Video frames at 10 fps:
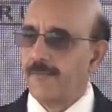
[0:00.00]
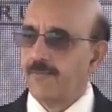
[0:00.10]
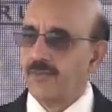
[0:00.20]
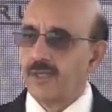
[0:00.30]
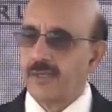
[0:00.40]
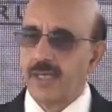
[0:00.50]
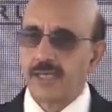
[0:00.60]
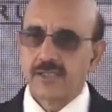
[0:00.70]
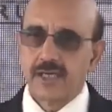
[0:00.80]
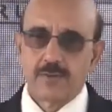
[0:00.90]

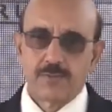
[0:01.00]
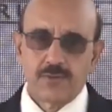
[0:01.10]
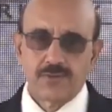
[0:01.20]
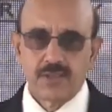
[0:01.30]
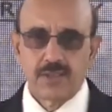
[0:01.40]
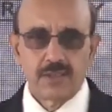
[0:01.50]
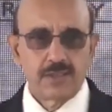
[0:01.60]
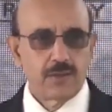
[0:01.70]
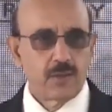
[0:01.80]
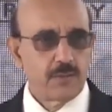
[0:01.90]
landscape of the
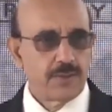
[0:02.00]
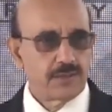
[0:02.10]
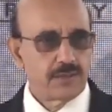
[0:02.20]
Indian-occupied